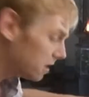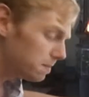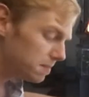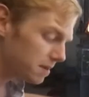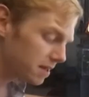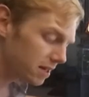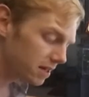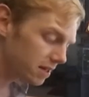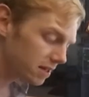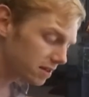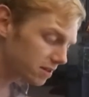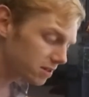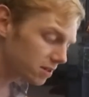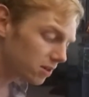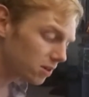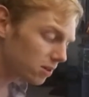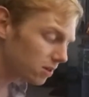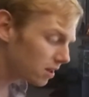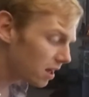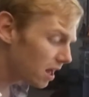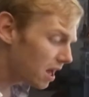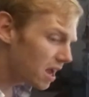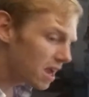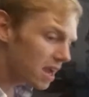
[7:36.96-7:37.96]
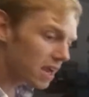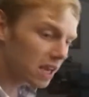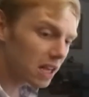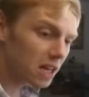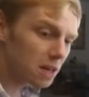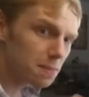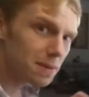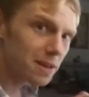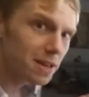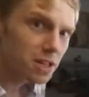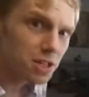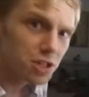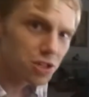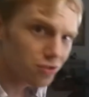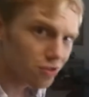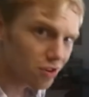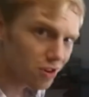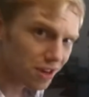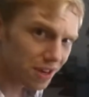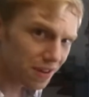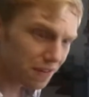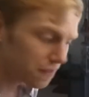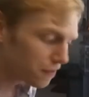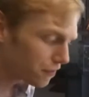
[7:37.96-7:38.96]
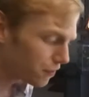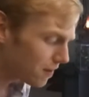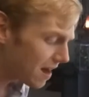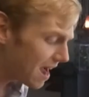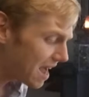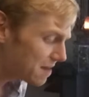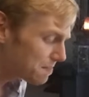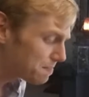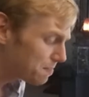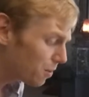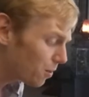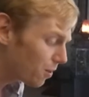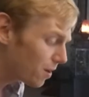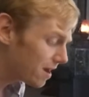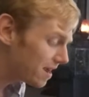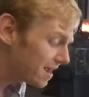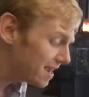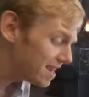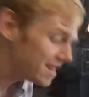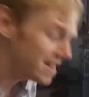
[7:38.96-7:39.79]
can be an adult, it can be a drunken frat boy.